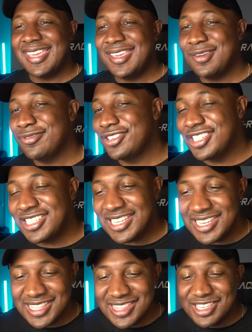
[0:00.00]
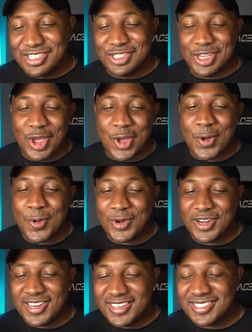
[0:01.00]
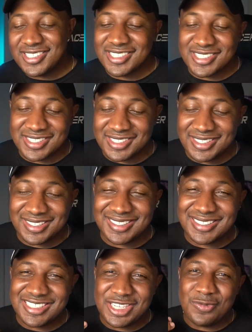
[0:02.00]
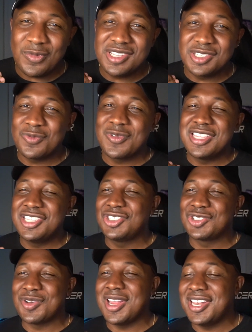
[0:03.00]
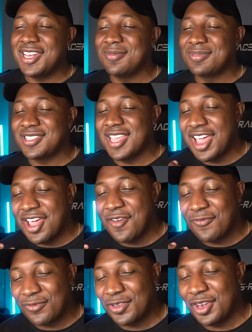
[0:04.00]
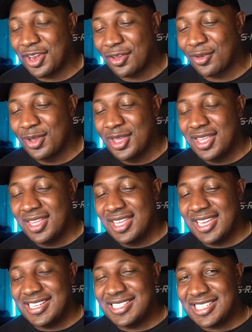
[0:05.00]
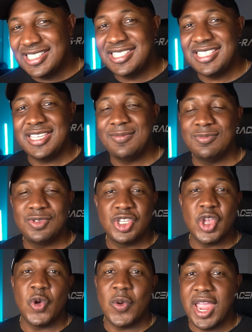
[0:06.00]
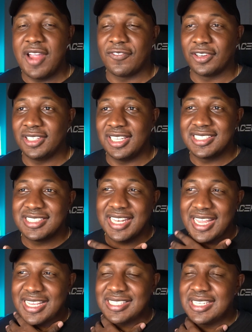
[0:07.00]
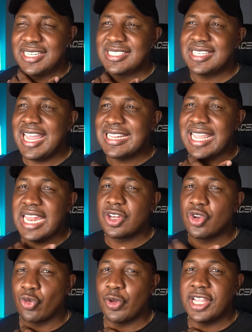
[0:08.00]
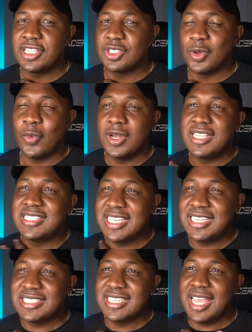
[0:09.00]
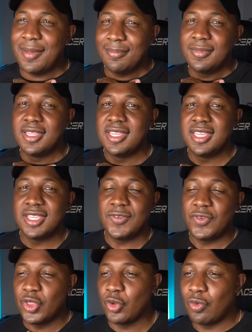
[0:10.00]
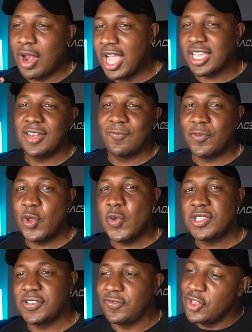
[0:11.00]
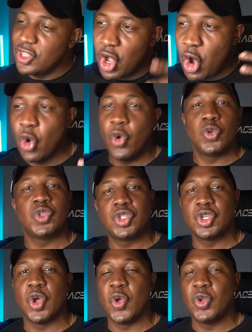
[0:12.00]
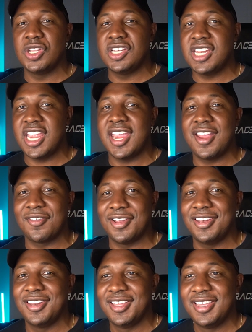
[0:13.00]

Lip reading: he was just in the zone, and it's just, he wasn't really straining himself, you know. It just seemed so effortless. And like I said, he's got that grit. So when he takes it up, you feel the rock influence, you feel the old soul in there, and